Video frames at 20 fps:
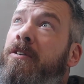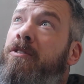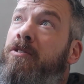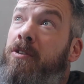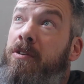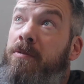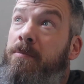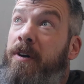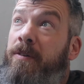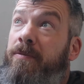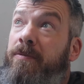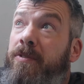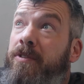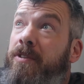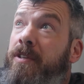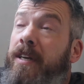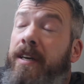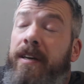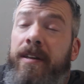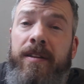2
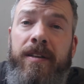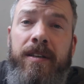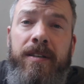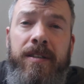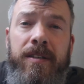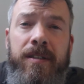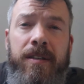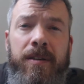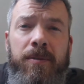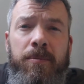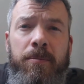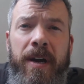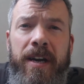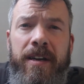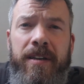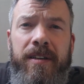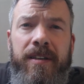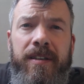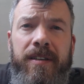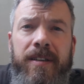months to get this
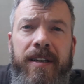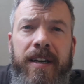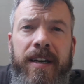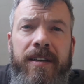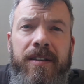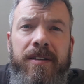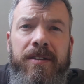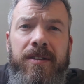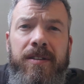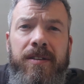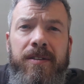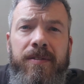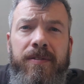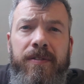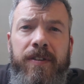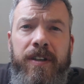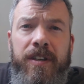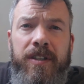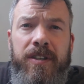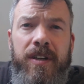painted and
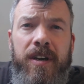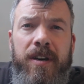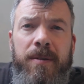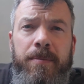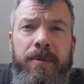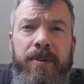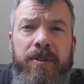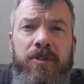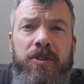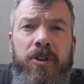finished up.